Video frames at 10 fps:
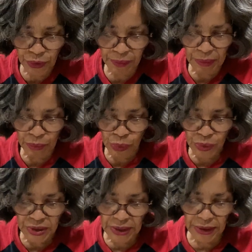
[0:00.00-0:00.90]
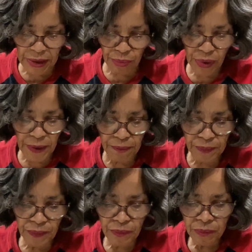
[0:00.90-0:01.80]
bit more deliberate
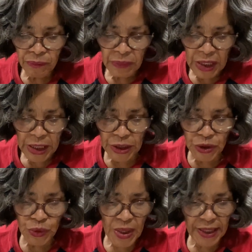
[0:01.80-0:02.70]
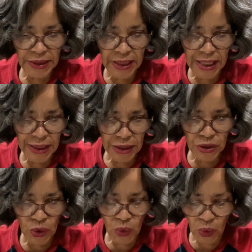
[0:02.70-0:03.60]
and trying to get it
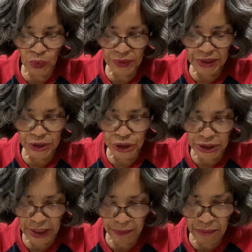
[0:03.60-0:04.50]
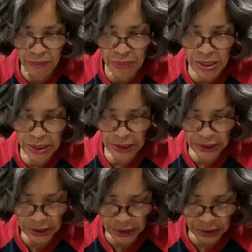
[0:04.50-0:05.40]
to hold its shape.
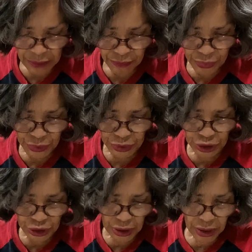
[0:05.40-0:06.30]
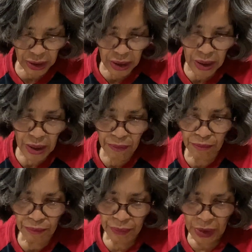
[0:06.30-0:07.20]
Push.
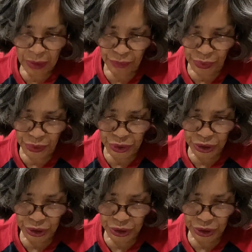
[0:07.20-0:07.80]
Push.